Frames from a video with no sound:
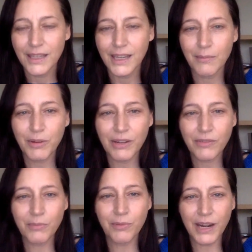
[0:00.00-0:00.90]
And I pray
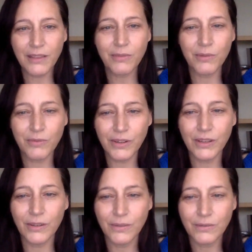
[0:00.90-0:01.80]
for breakthrough for
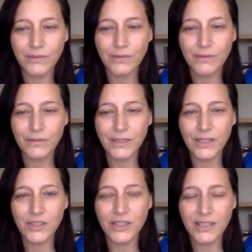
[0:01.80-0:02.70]
you
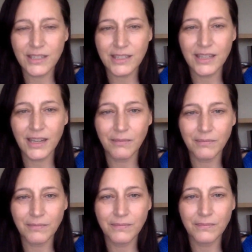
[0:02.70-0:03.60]
in Jesus'
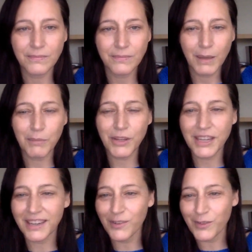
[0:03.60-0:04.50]
name. I'm
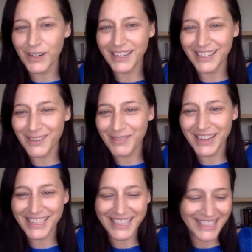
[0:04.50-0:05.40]
looking over it here
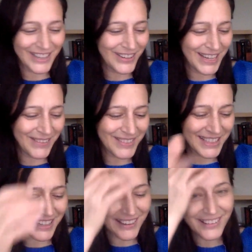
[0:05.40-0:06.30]
because I see your name is
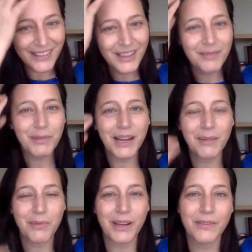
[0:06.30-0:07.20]
there. But
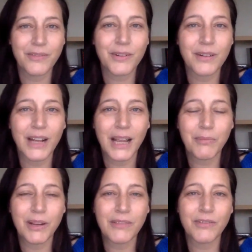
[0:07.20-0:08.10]
I pray for I
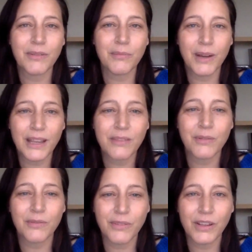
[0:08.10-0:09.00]
pray for a
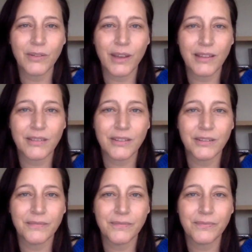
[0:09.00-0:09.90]
breakthrough for you,
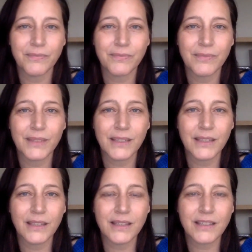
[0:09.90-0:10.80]
Ethel.
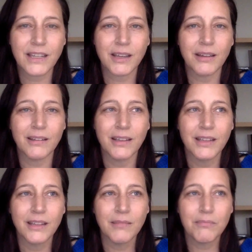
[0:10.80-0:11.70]
It's like a
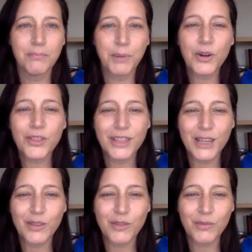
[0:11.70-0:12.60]

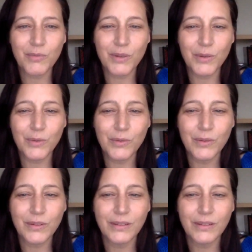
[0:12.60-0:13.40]
birthing through.